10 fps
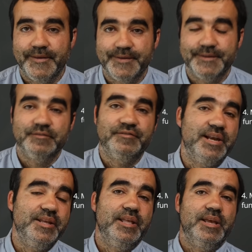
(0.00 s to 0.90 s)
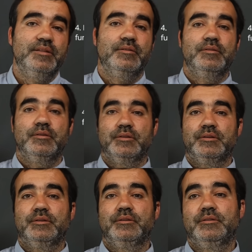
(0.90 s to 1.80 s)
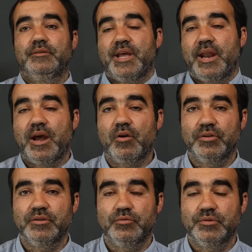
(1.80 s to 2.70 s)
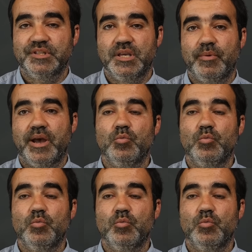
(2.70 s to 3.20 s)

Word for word: uh, validate the, the data according to the schema.